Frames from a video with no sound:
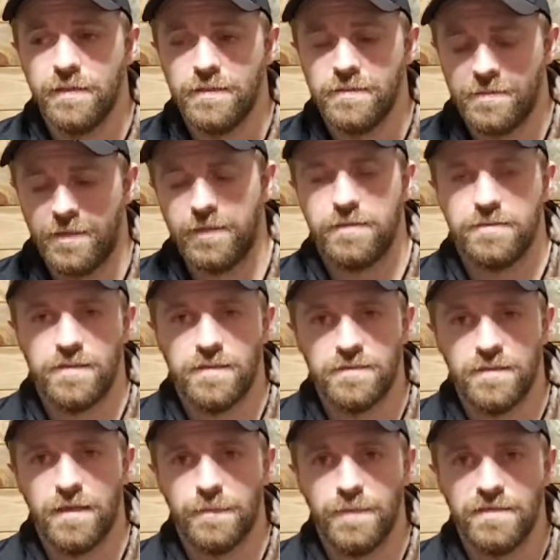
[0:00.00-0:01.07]
It's like it says
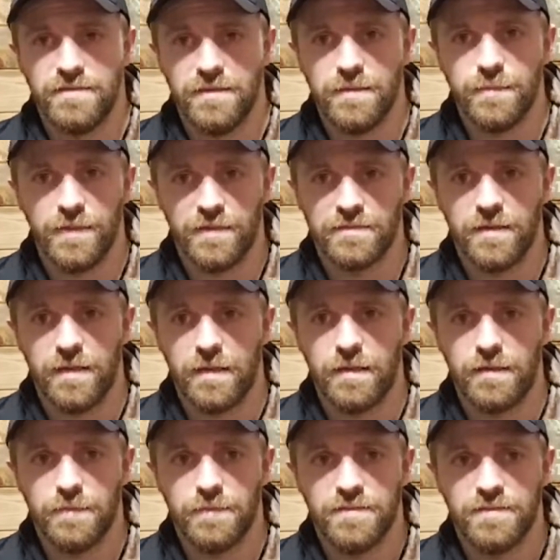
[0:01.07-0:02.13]
NBC, but it's not on
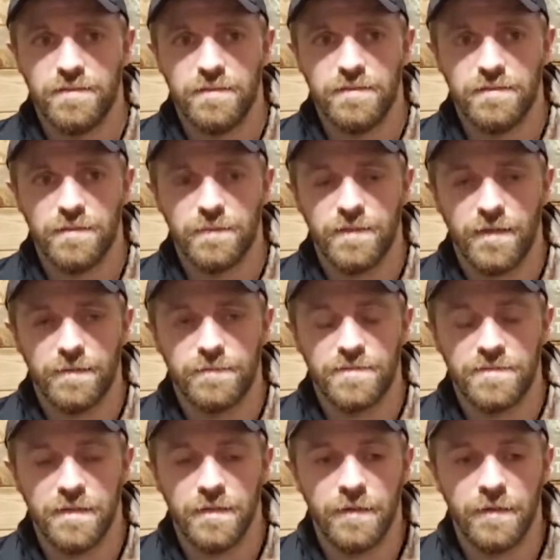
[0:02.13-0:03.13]
NBC sometimes.